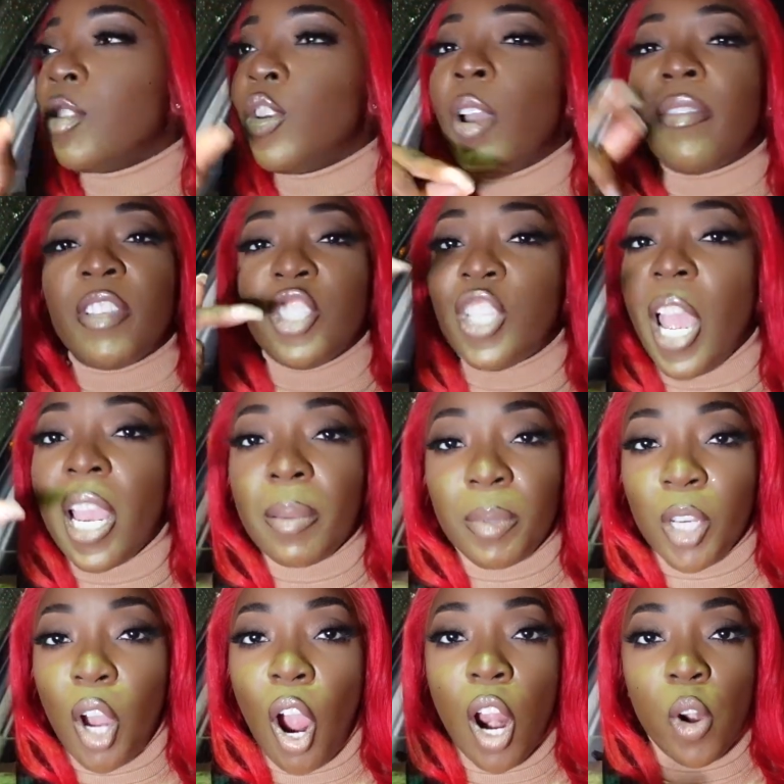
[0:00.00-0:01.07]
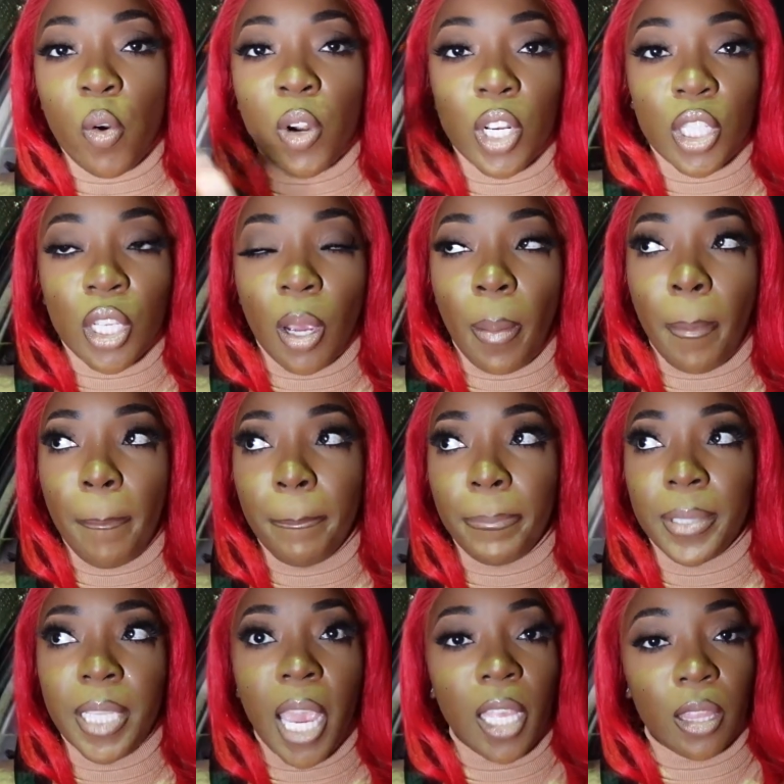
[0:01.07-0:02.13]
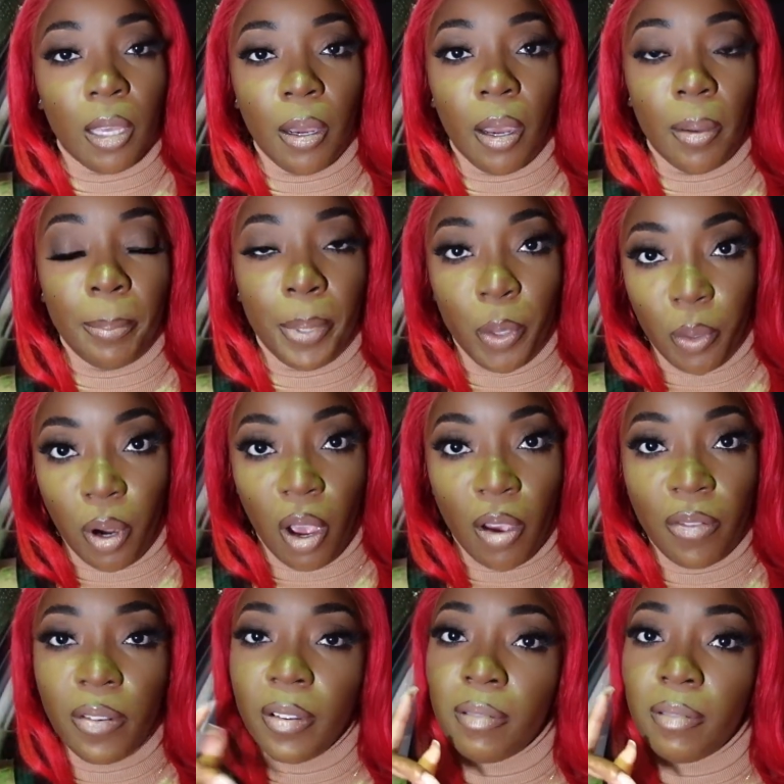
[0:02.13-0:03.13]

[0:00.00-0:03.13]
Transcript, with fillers: You have to jack up the car in order to take the boot off.